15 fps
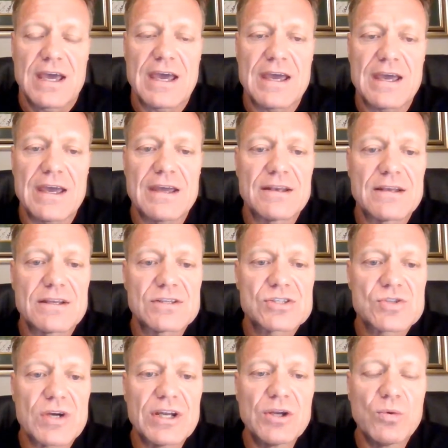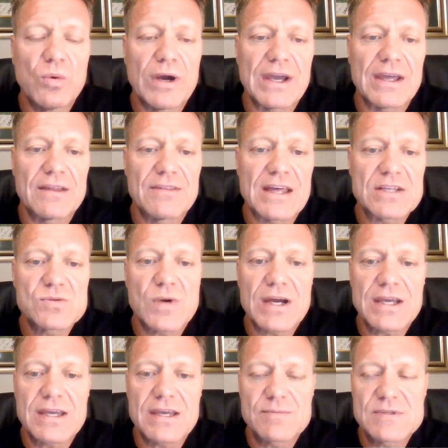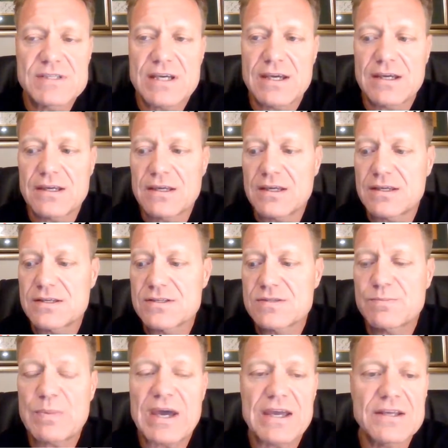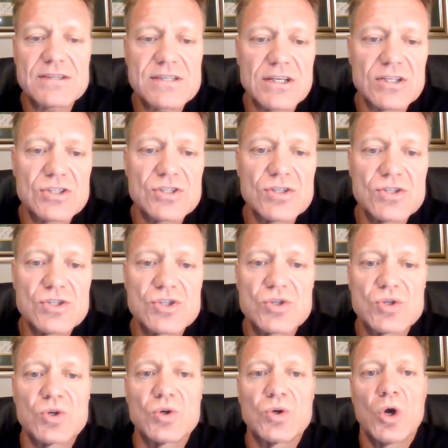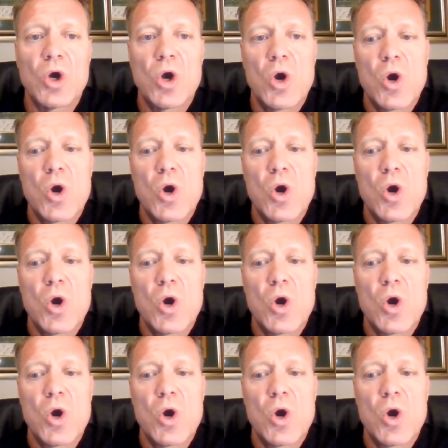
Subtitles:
And straight away, that's why I kept saying is pay attention to